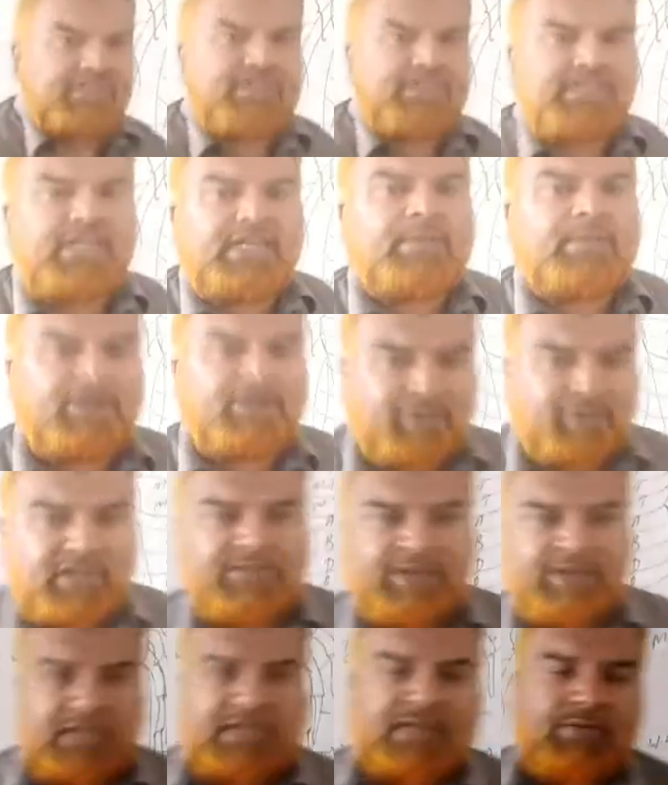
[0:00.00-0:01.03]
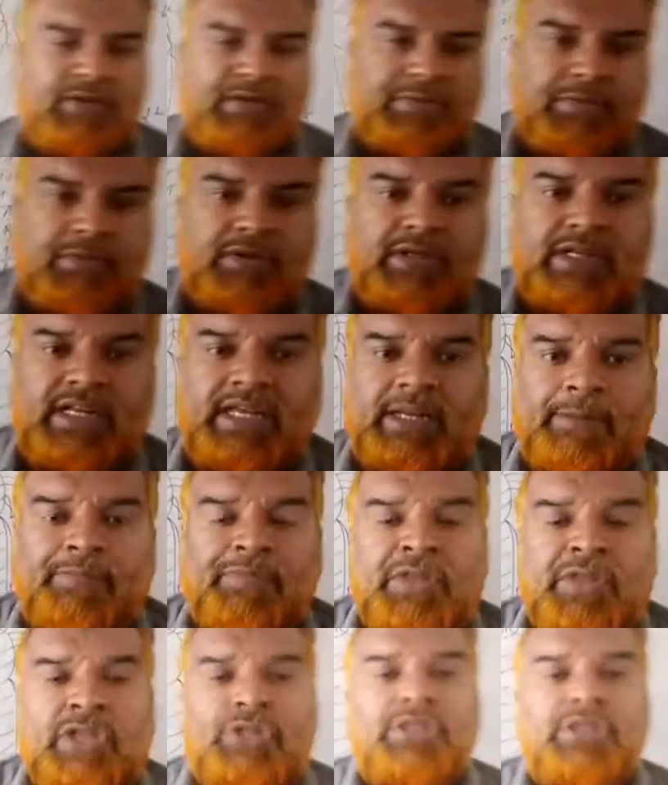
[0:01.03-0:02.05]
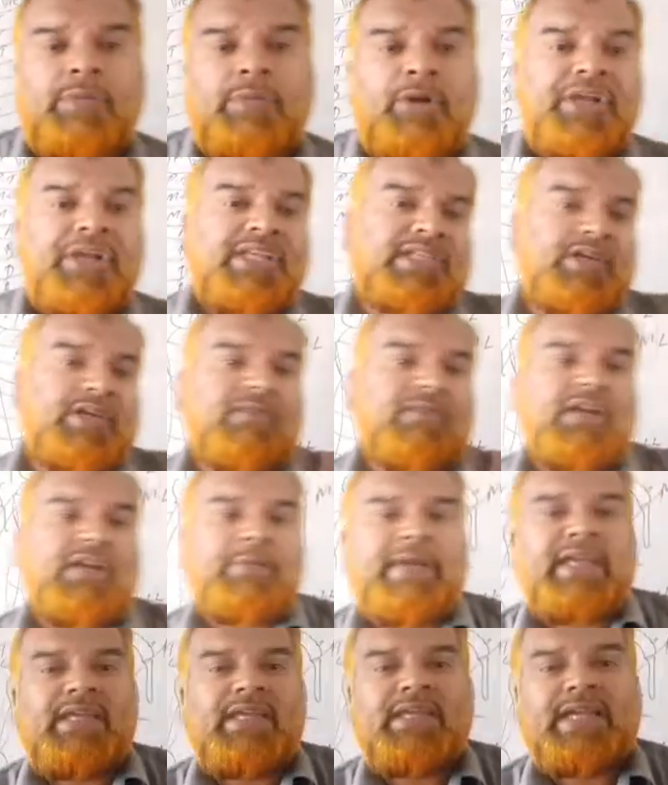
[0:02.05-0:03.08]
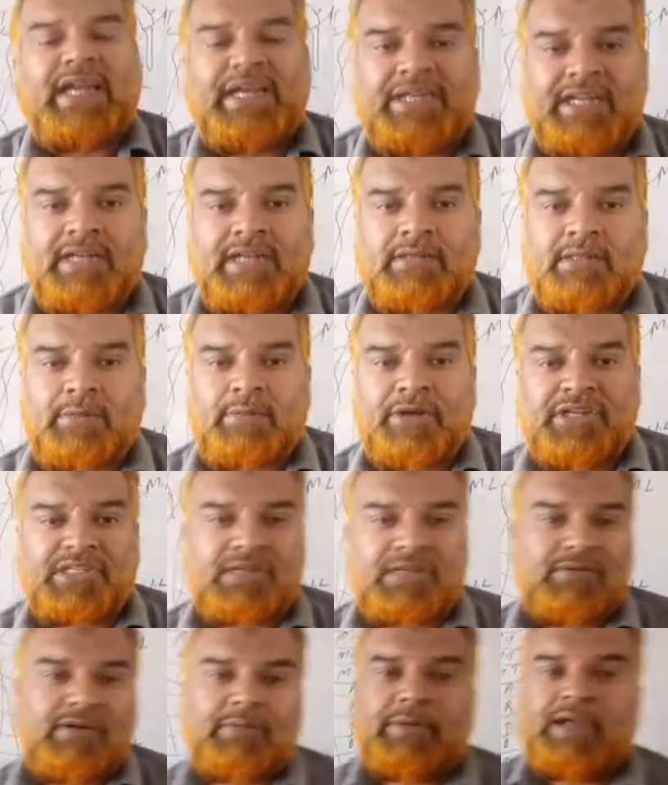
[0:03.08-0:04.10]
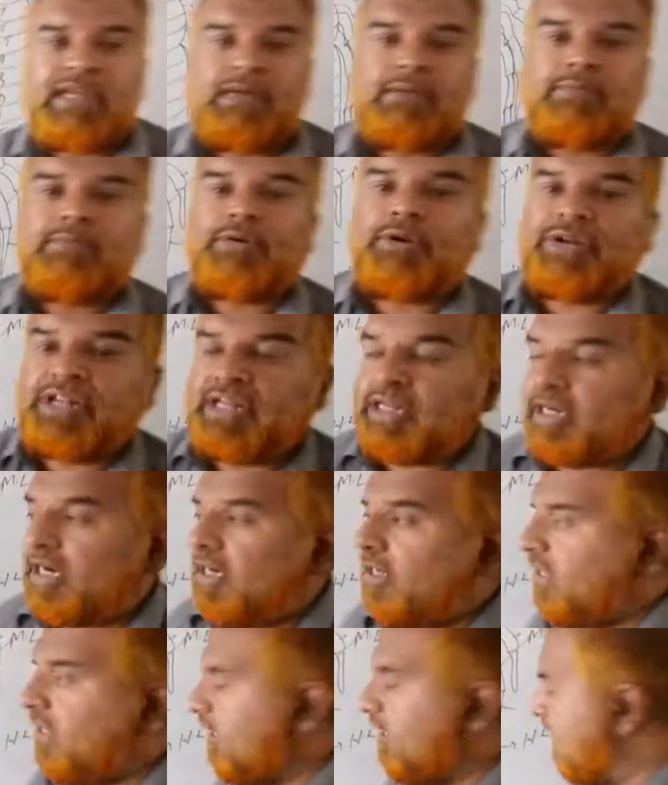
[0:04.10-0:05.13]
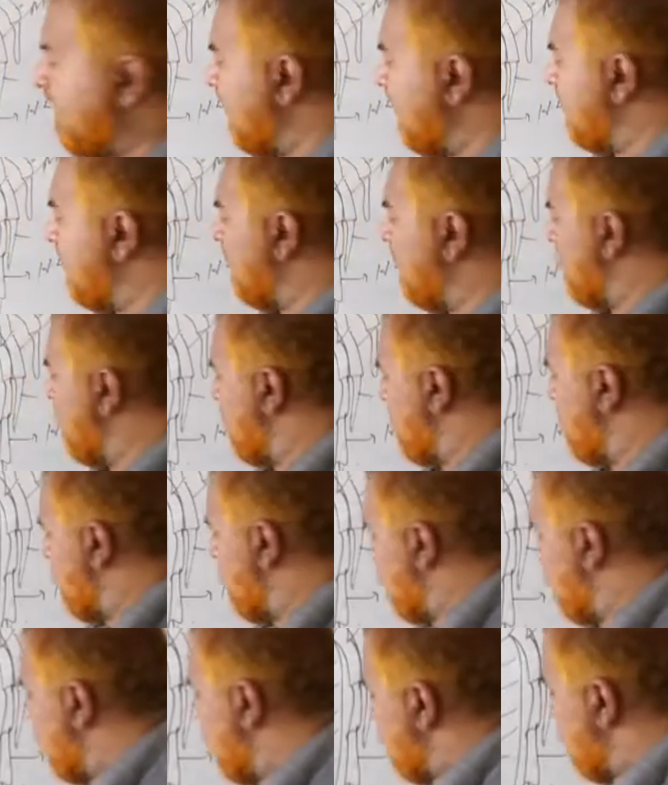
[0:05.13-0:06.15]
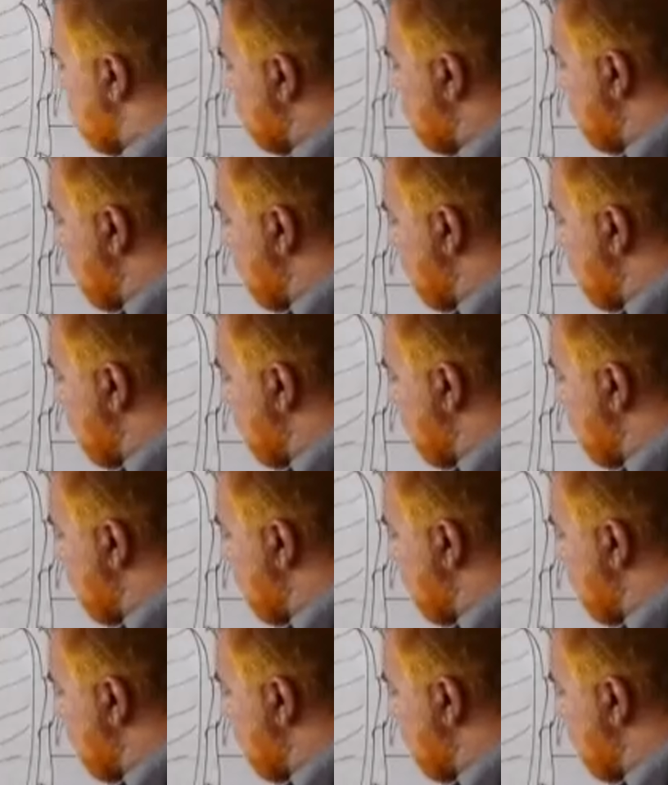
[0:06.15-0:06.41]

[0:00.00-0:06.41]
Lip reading: General morphology we are talking about. Clear? So the body is covered by chitin. The body is covered by protein called chitin. Fine.